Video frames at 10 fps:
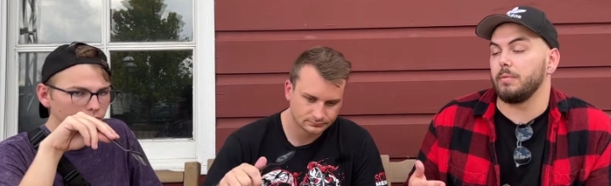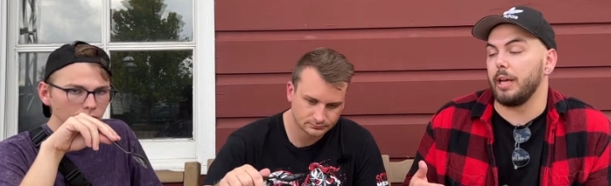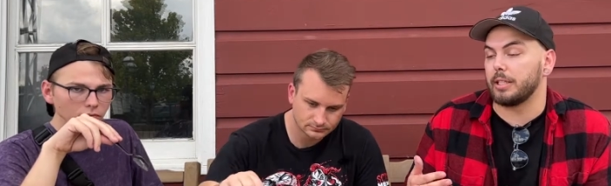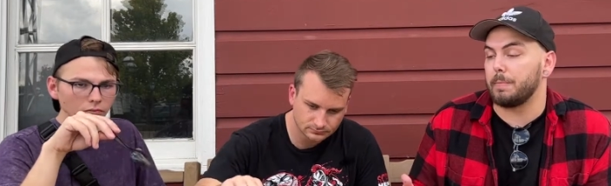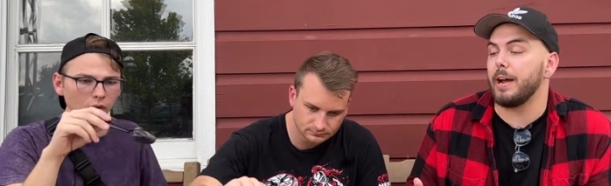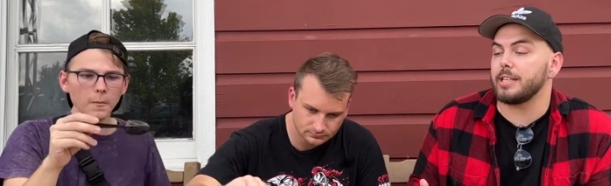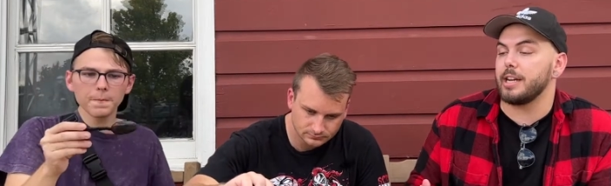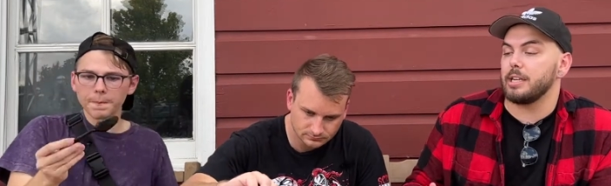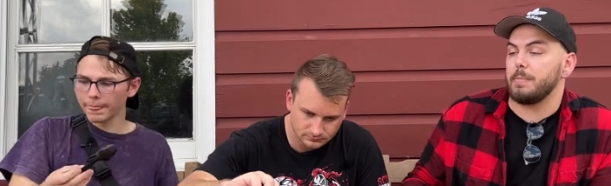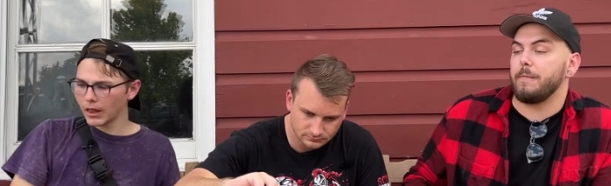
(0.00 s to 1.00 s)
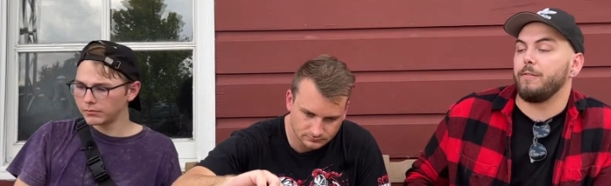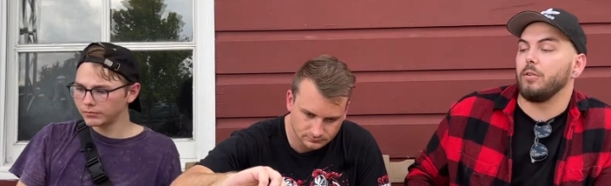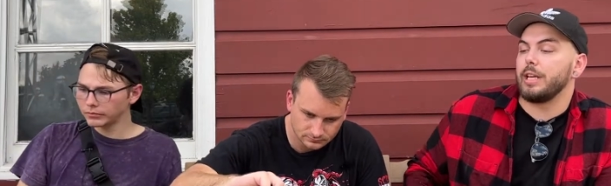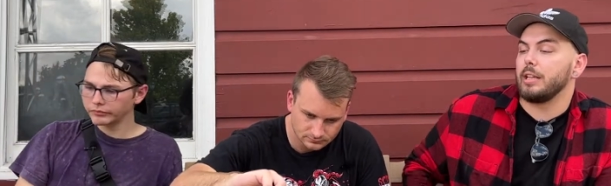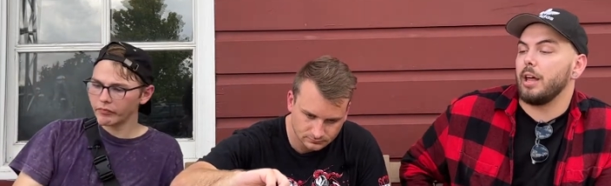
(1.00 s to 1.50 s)
Speaker 1: expecting it to be
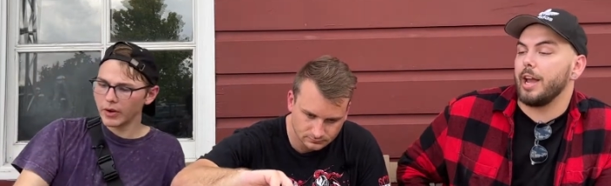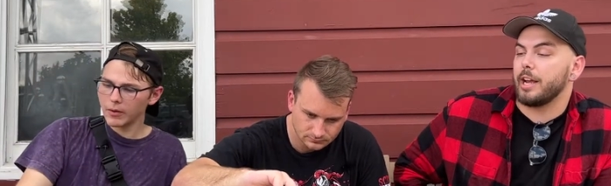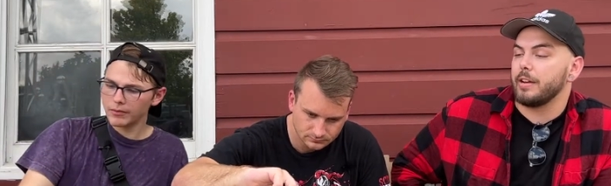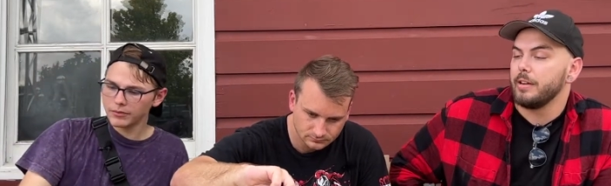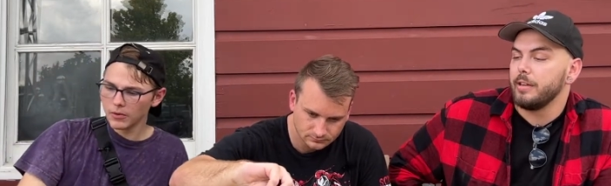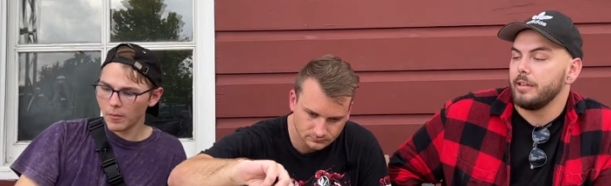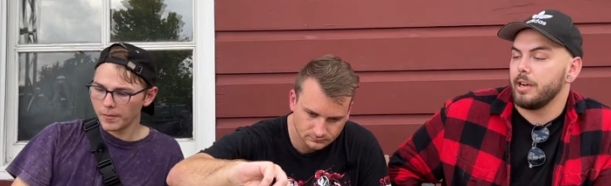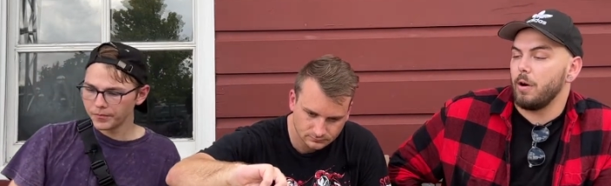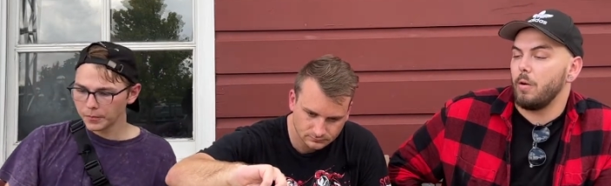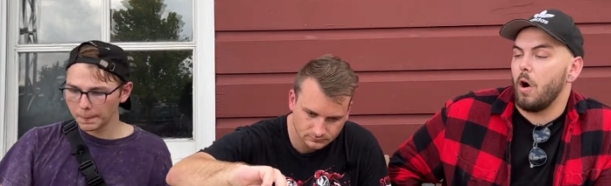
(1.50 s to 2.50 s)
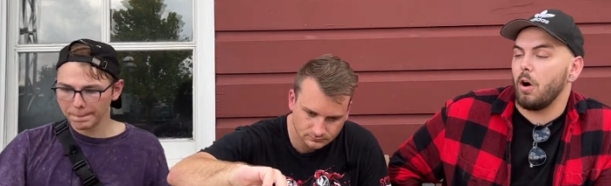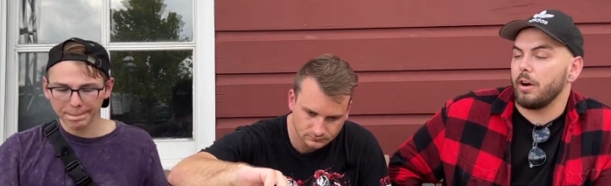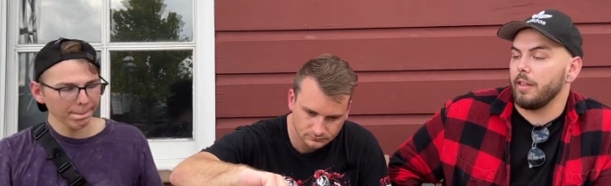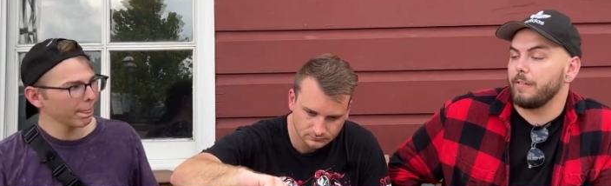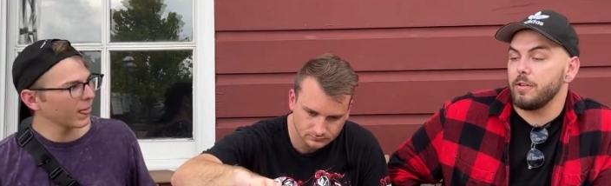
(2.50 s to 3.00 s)
fully like, you know,
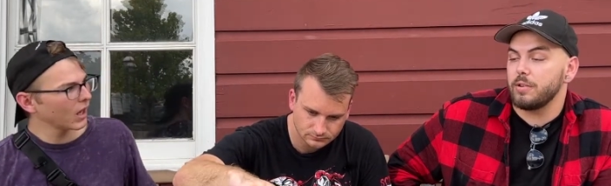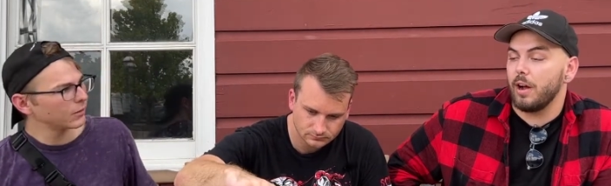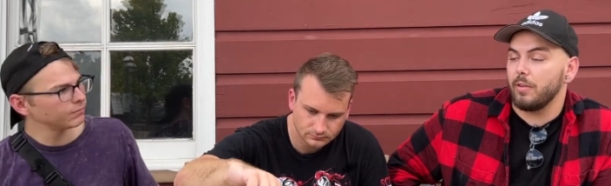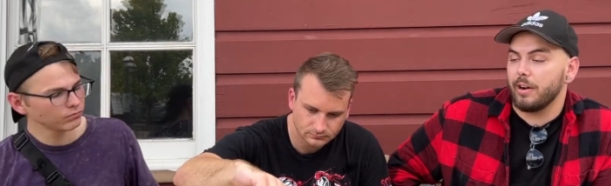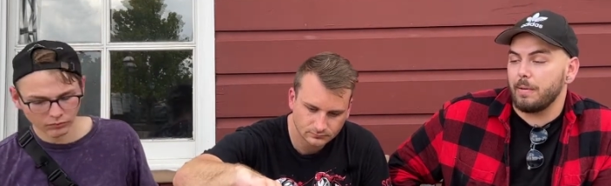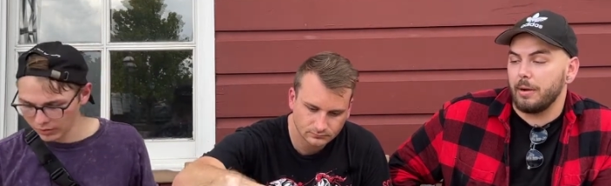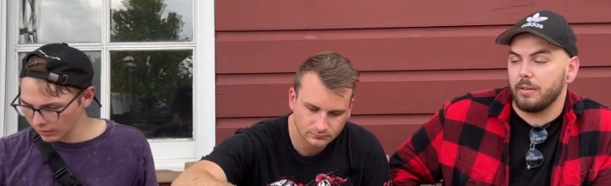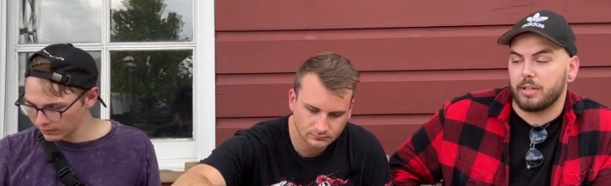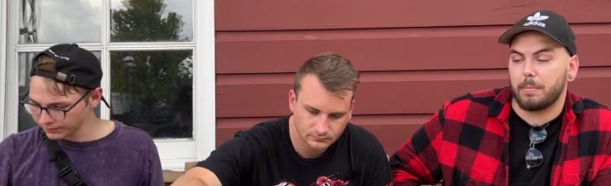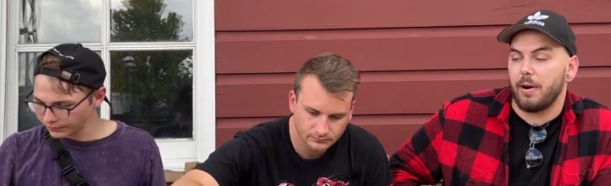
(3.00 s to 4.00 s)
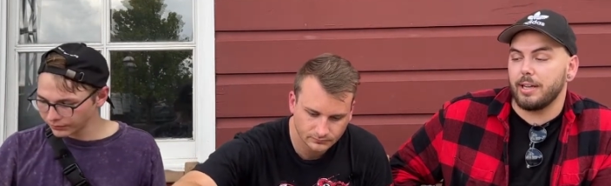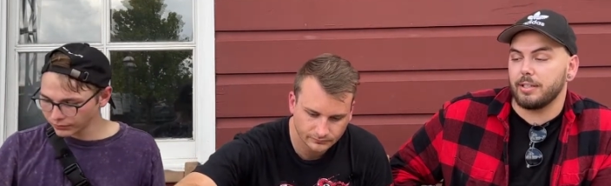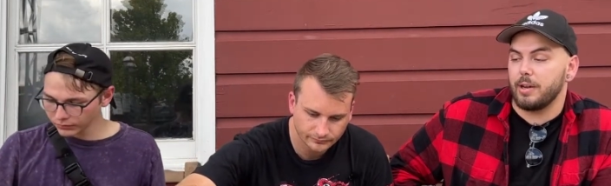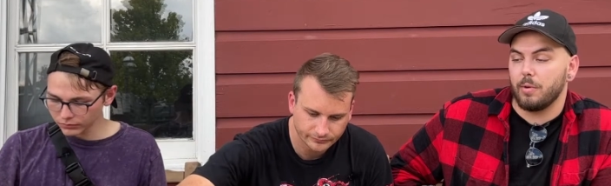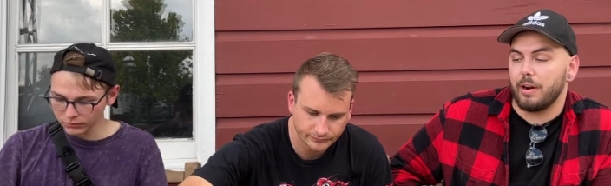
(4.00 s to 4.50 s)
hard on the food coloring, but
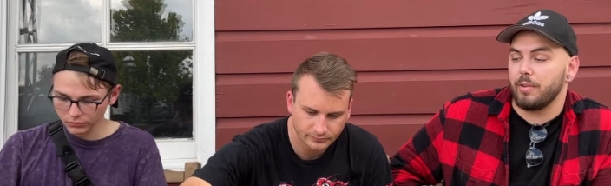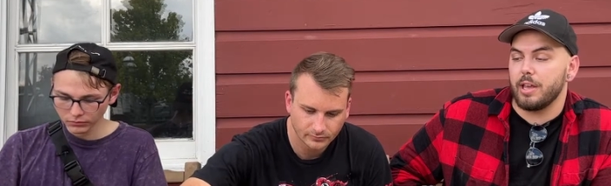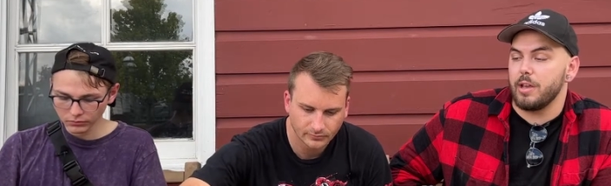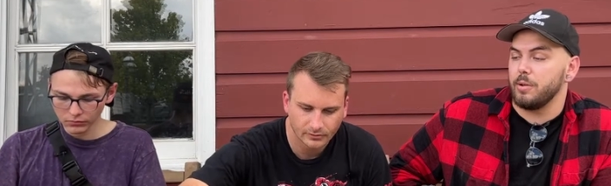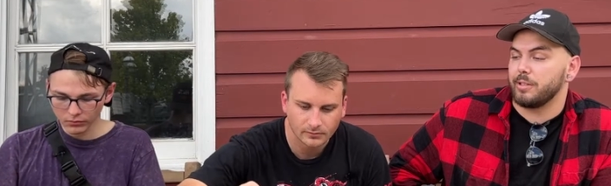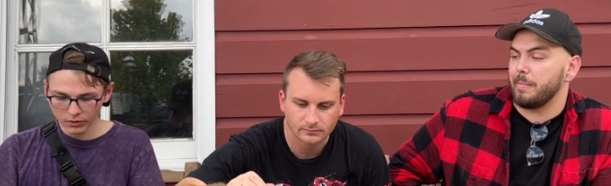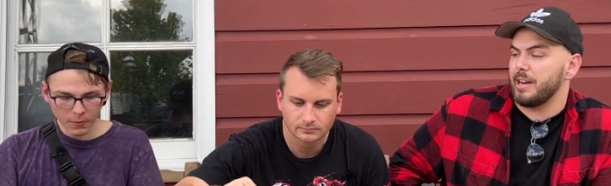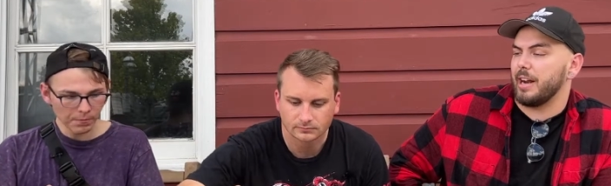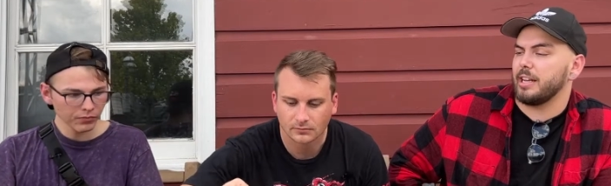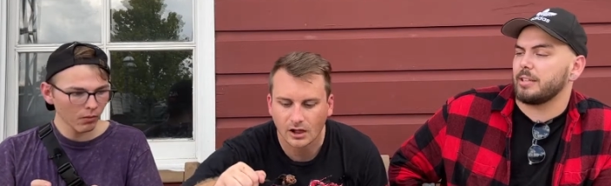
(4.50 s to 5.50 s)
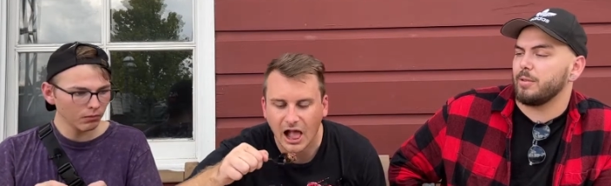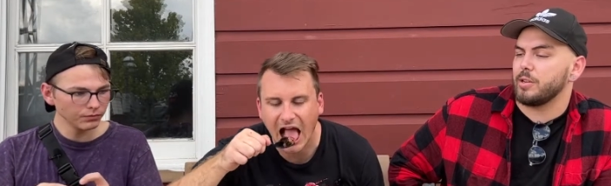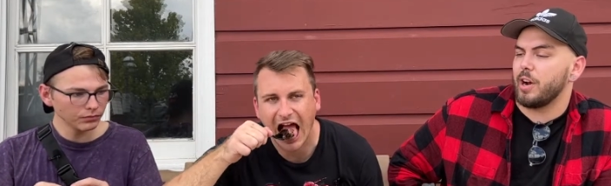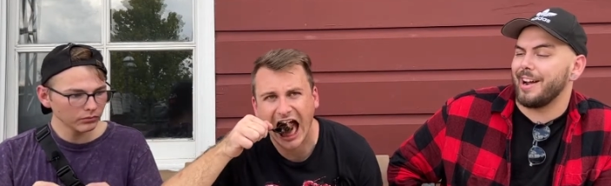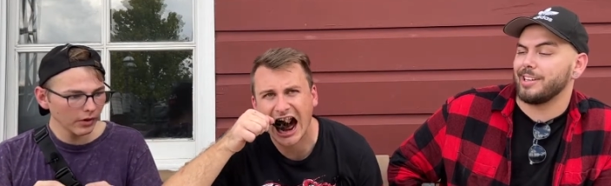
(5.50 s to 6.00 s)
surprisingly, whatever they use, I mean, I guess if
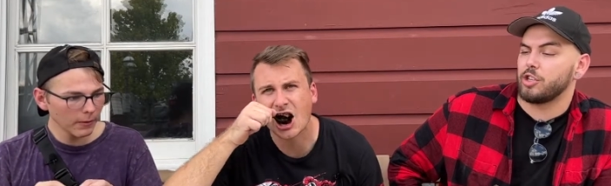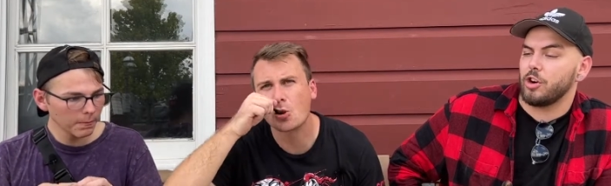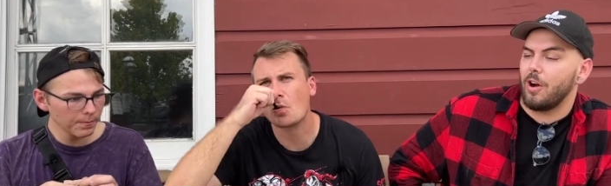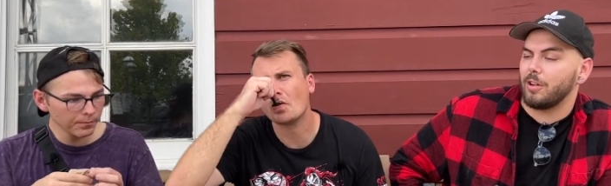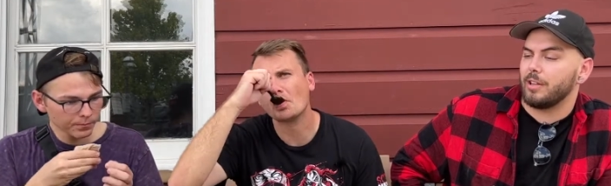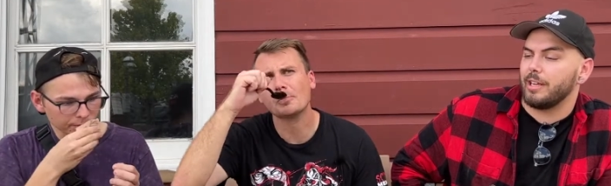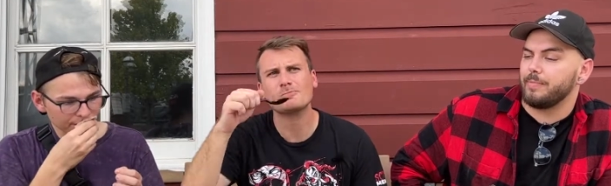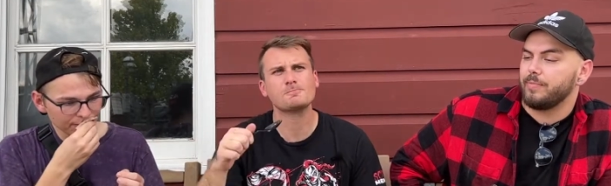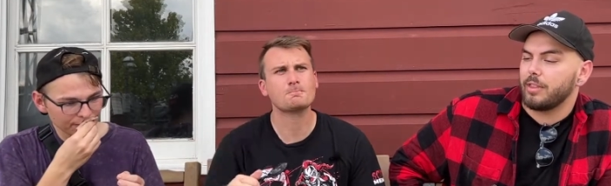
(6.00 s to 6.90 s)
they're dyeing chocolate,